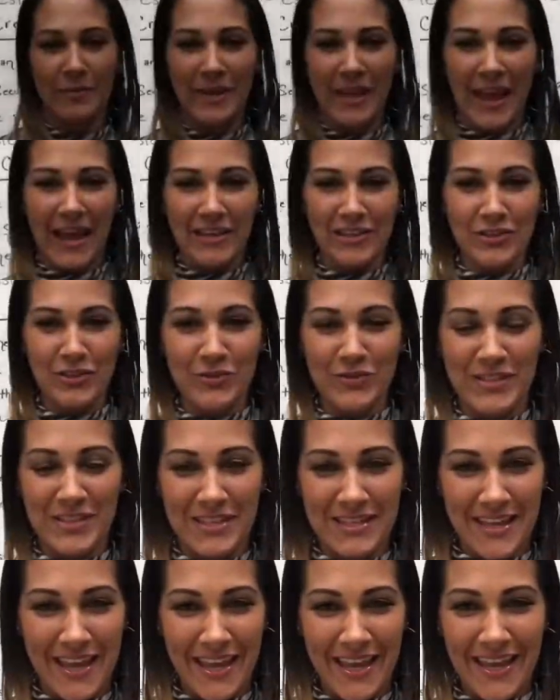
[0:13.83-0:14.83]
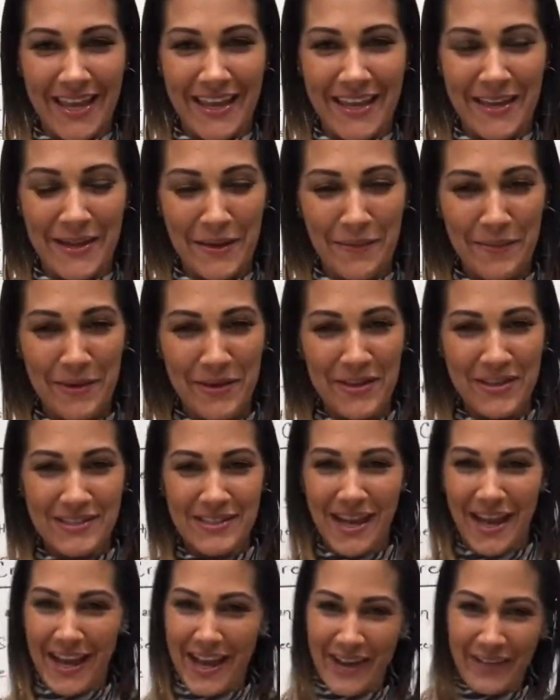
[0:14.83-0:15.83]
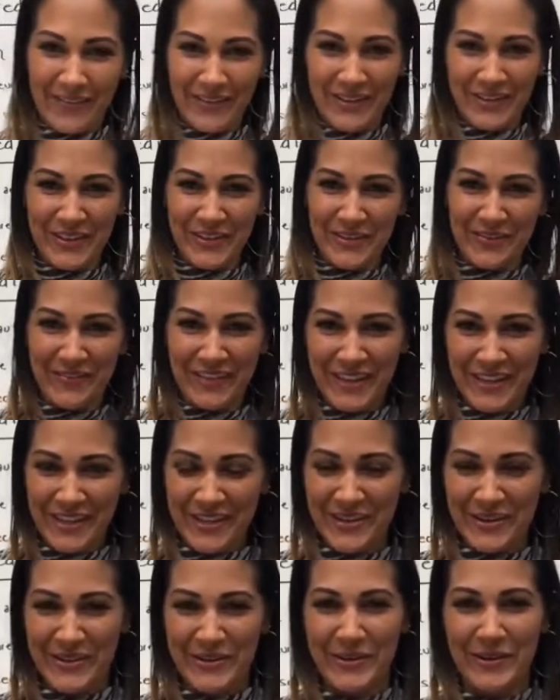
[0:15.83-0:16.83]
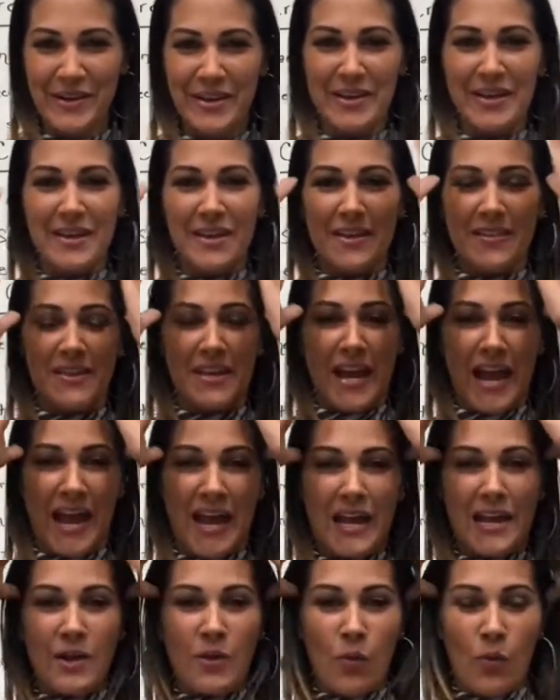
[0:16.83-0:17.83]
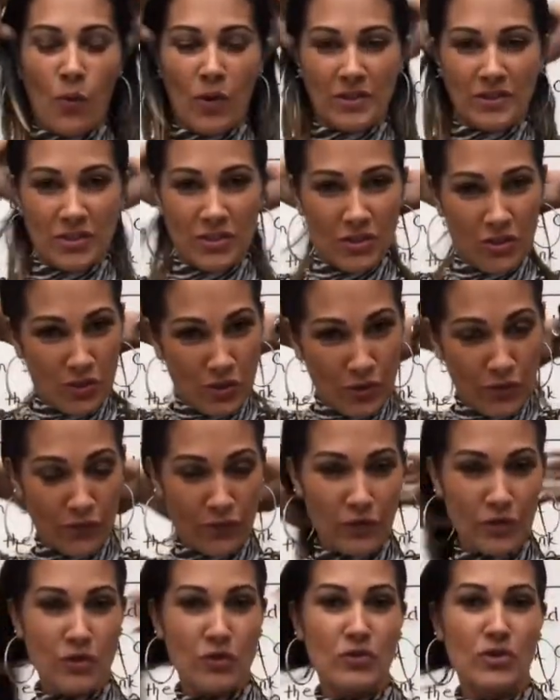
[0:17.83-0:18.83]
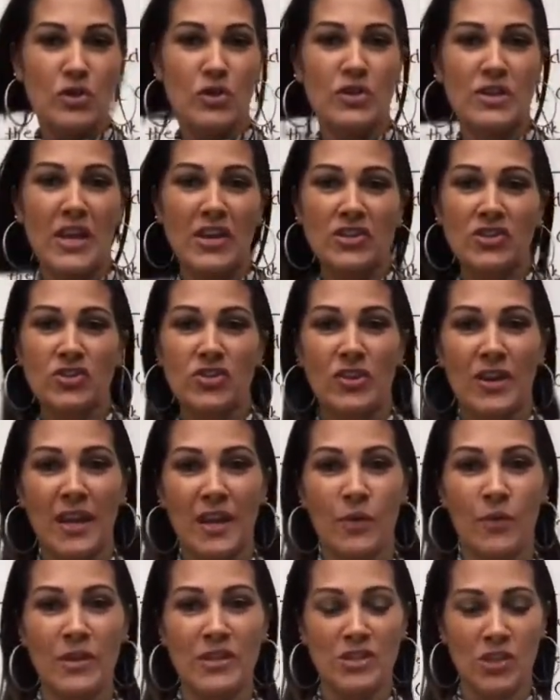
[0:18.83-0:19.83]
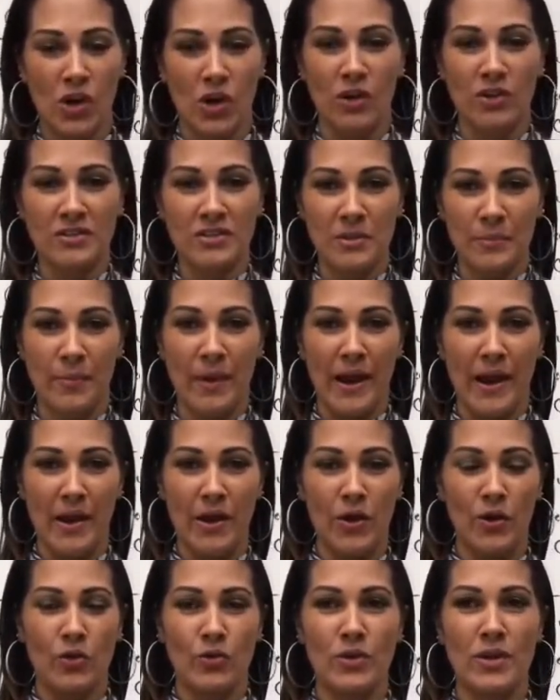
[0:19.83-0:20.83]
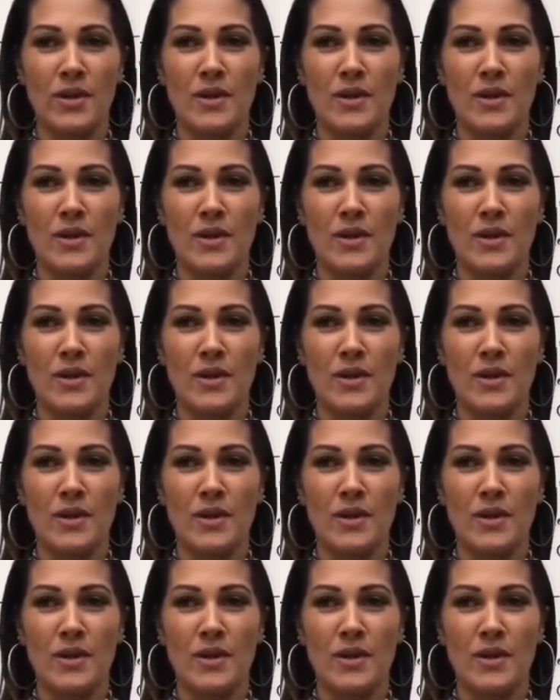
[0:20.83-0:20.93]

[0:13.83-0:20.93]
at you today because I have another video that I wanted to do for you. So yesterday we talked about,